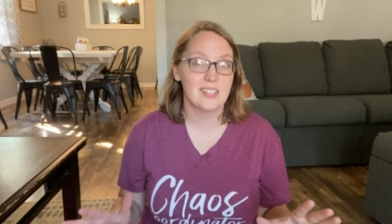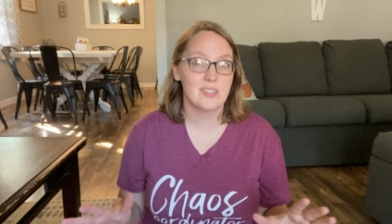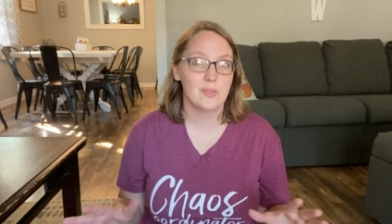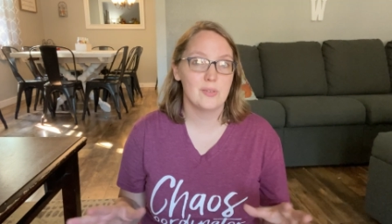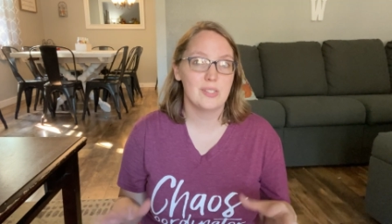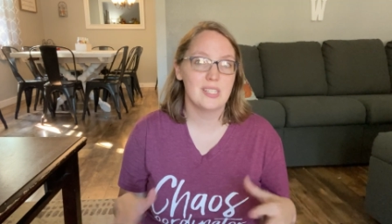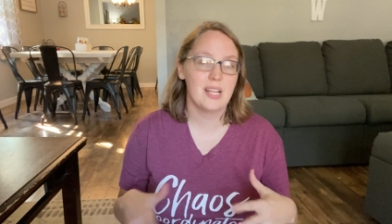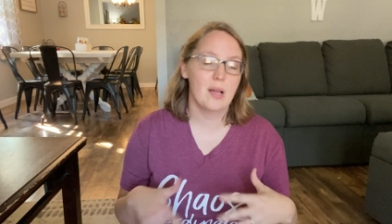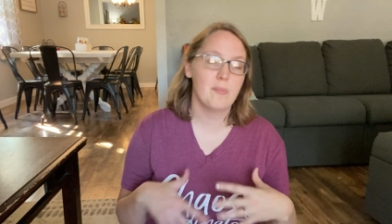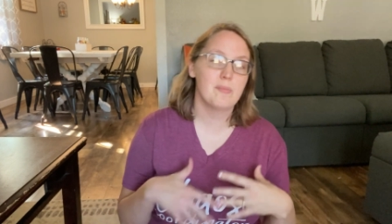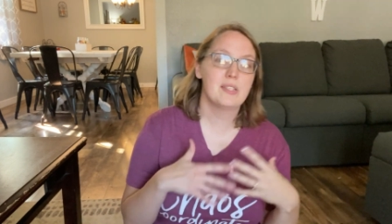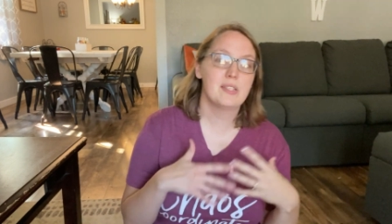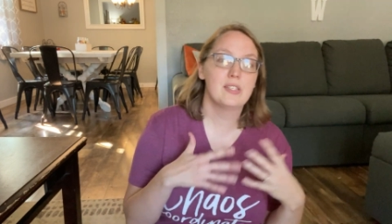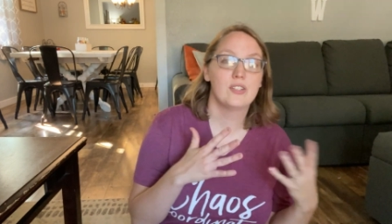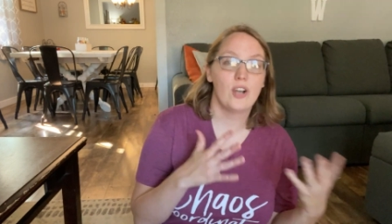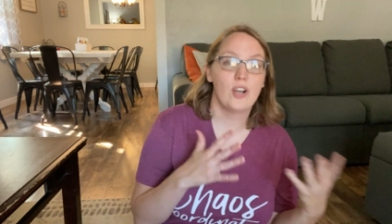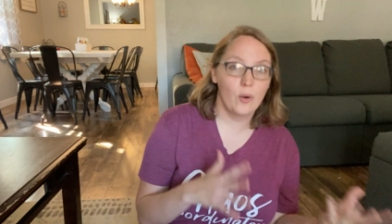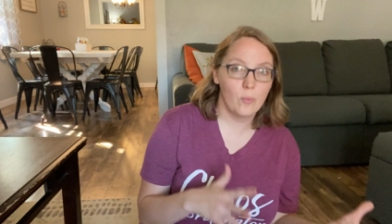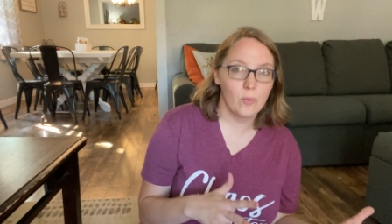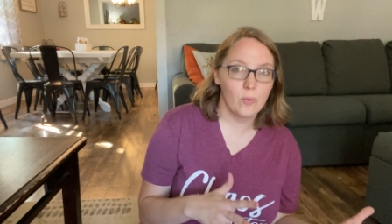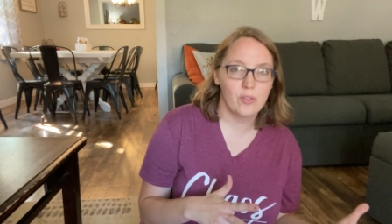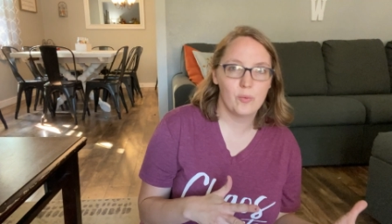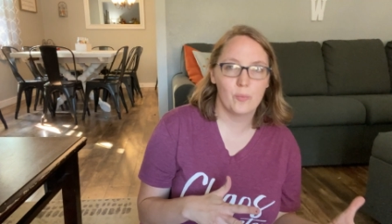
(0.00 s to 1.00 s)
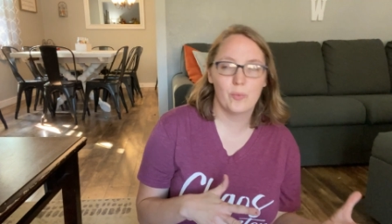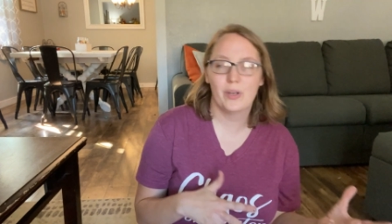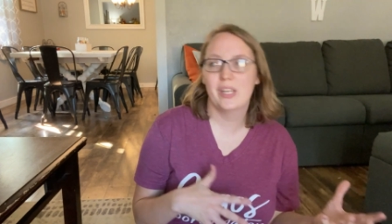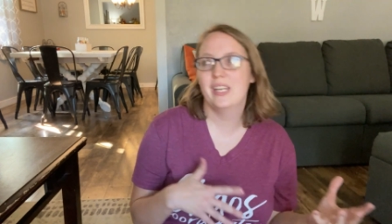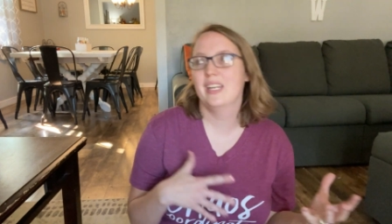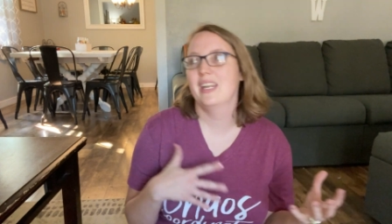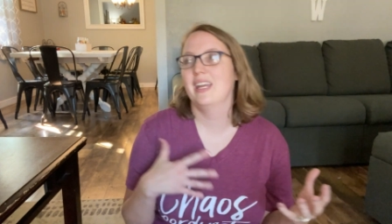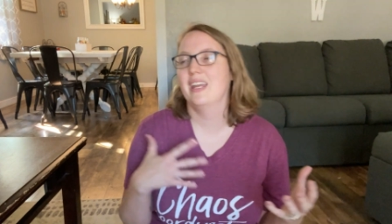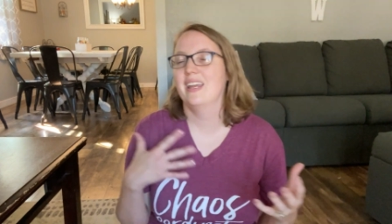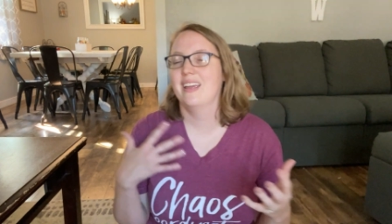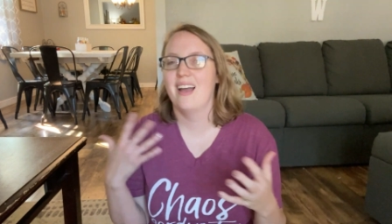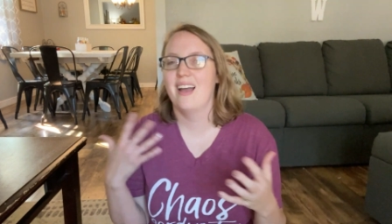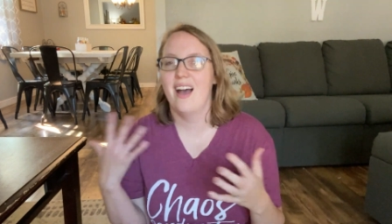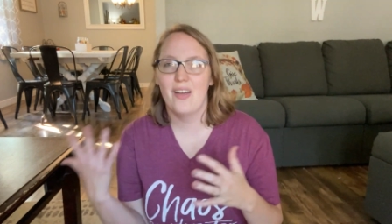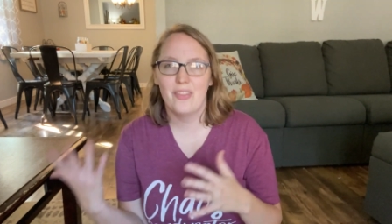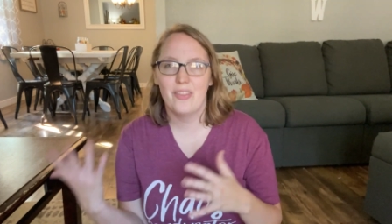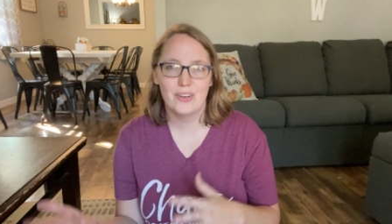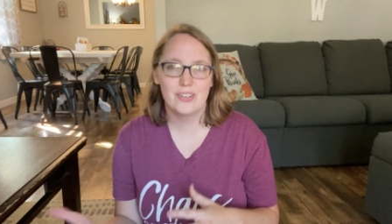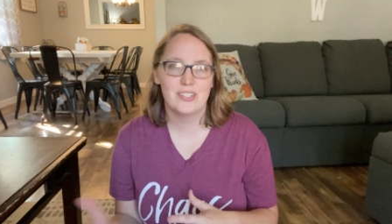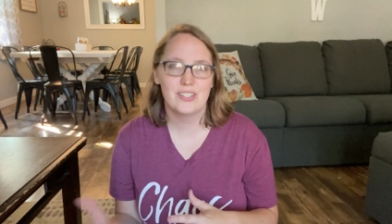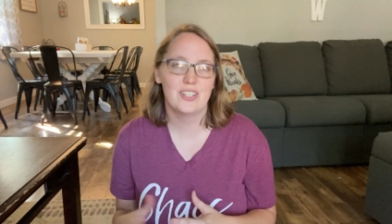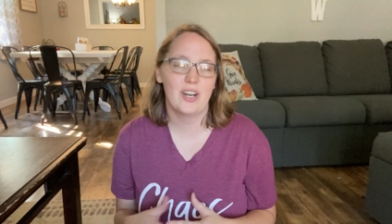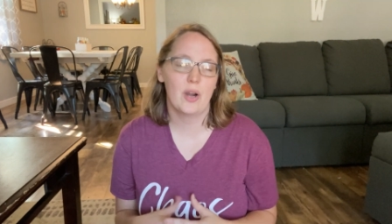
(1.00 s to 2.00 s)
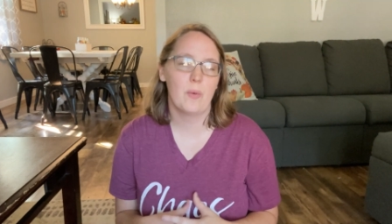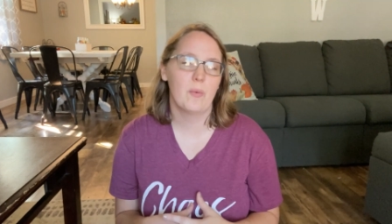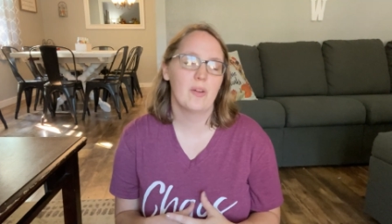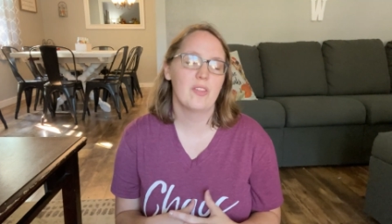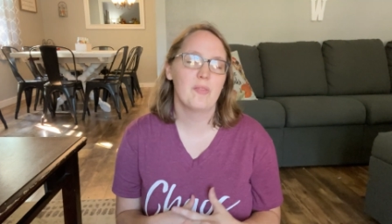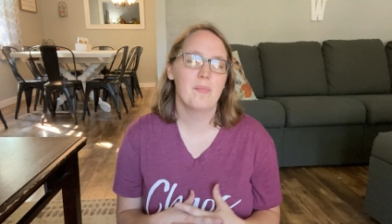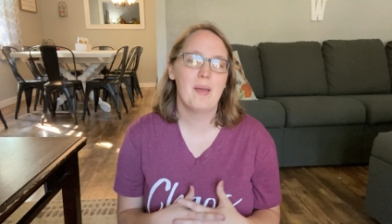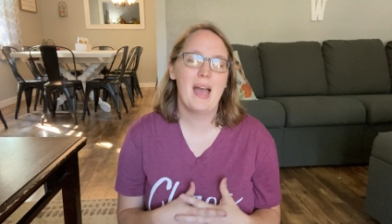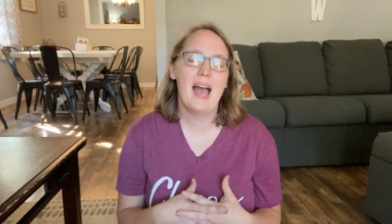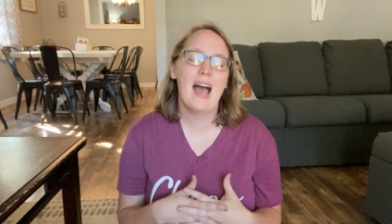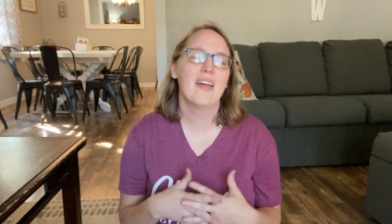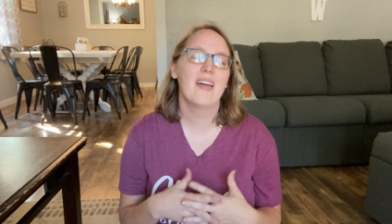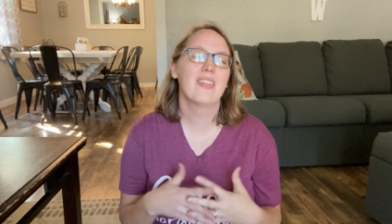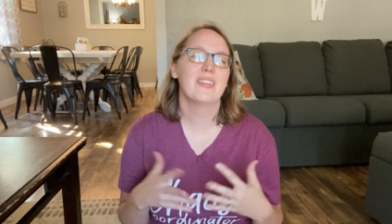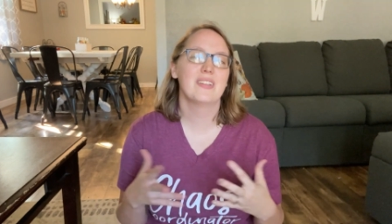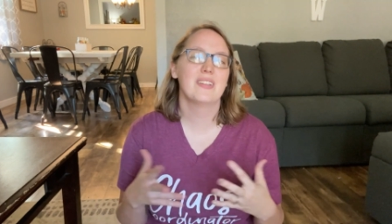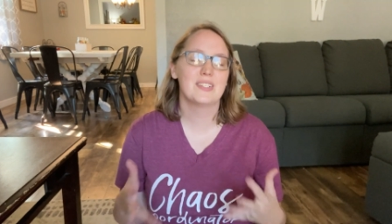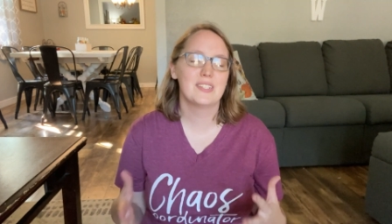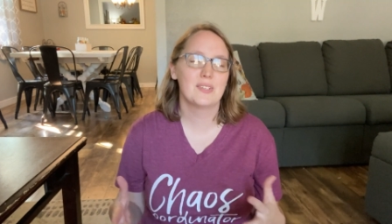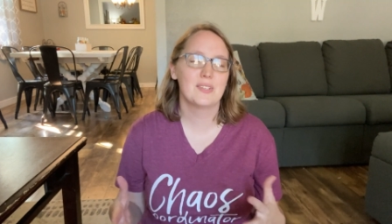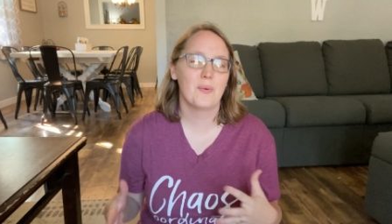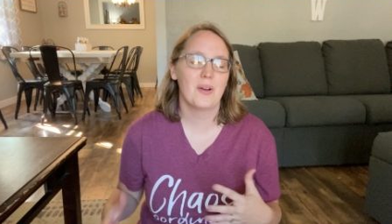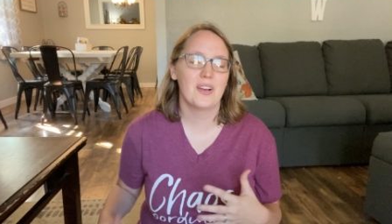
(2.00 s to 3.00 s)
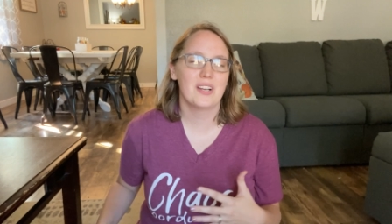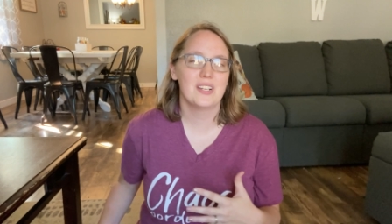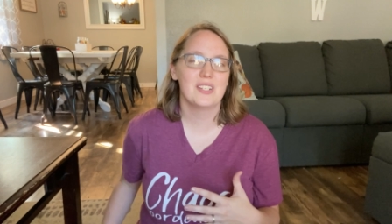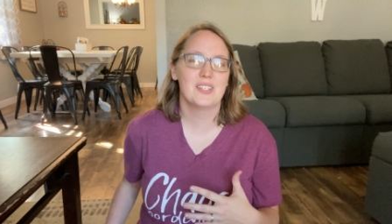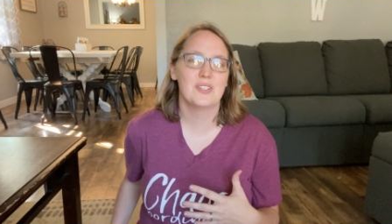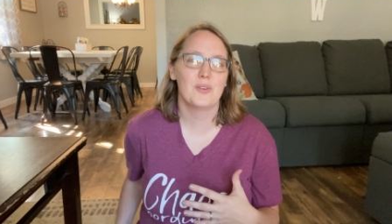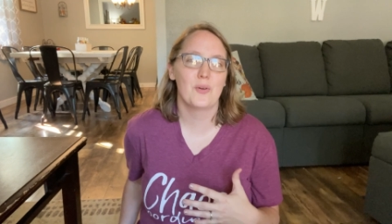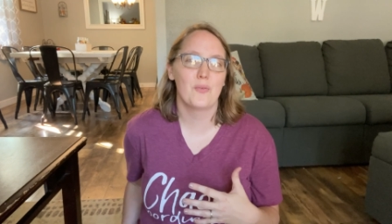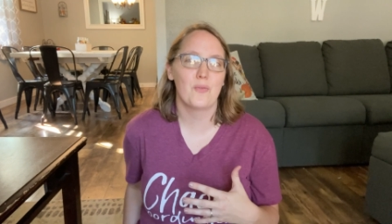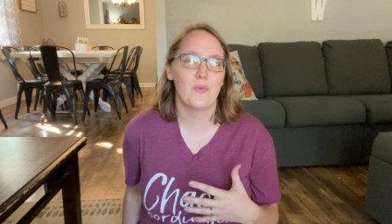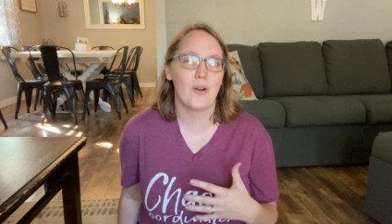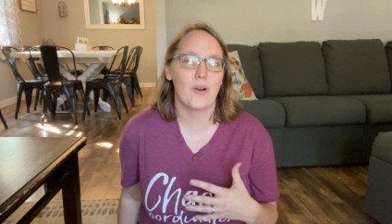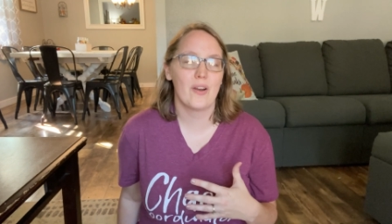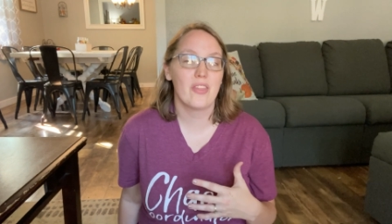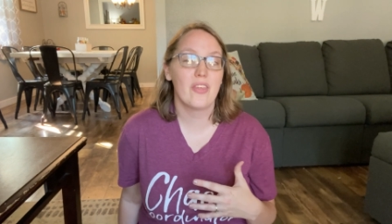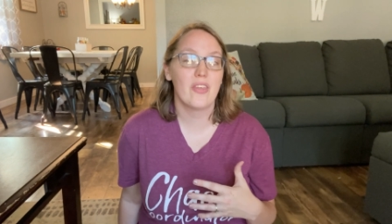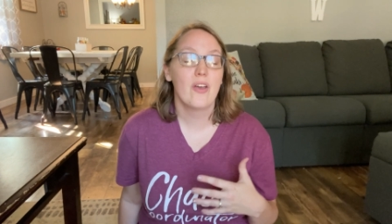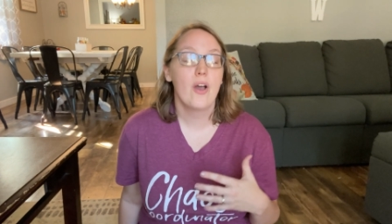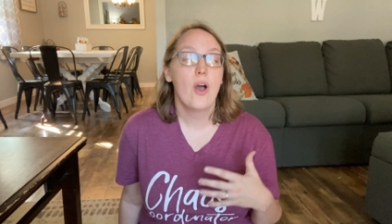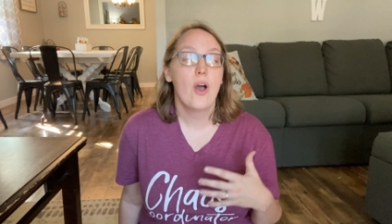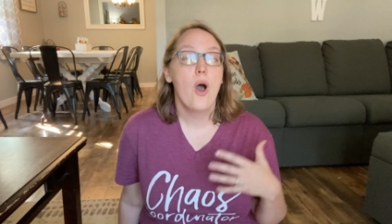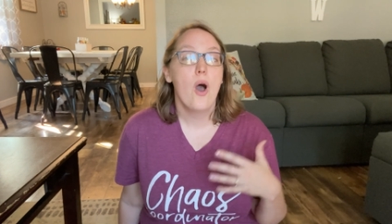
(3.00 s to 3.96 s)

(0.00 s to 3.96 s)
So some start with reading, others start with math, and so on and so forth.